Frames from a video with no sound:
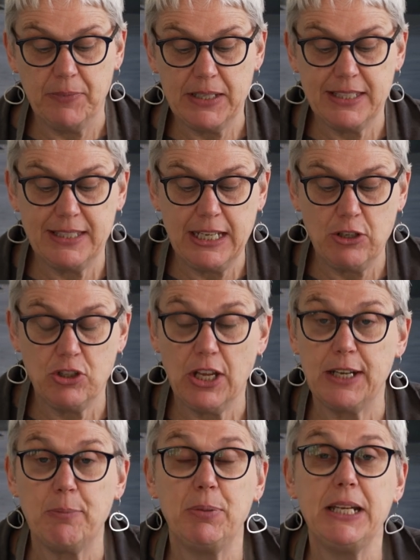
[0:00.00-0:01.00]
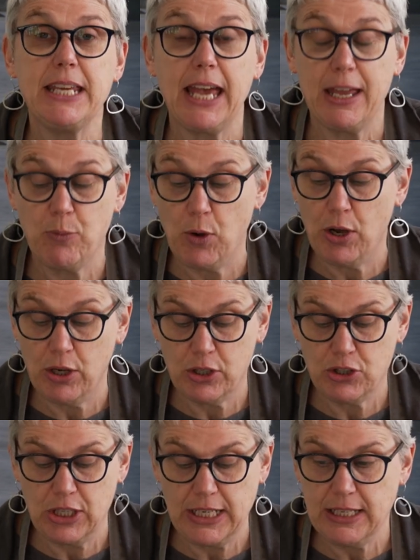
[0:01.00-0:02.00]
stitch and applique
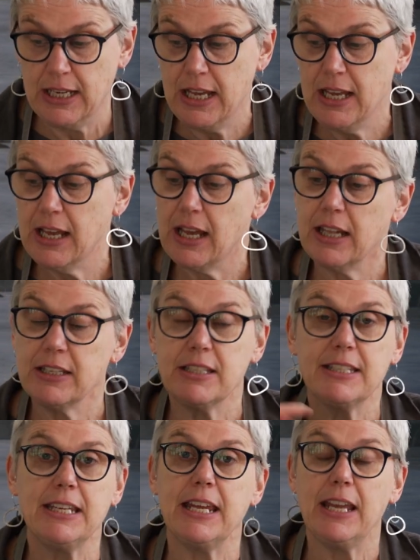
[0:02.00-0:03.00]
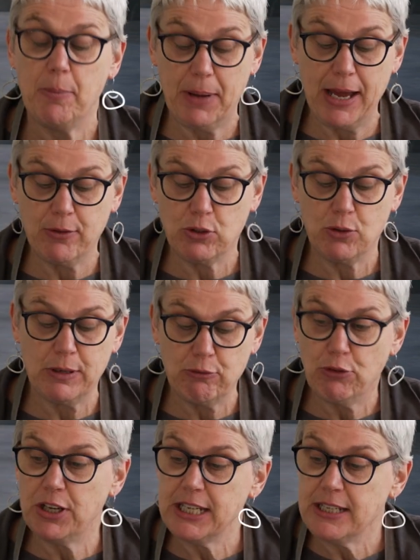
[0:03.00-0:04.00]
worksheet and see about doing
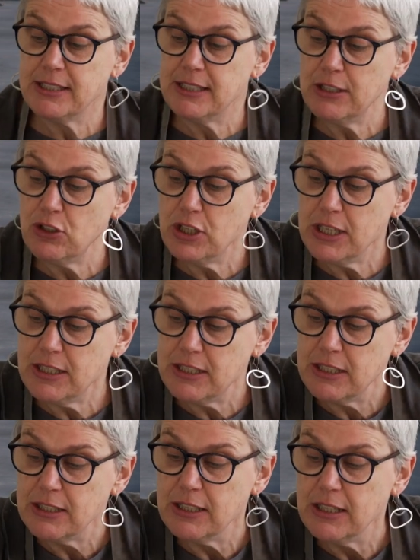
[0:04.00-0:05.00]
running stitches,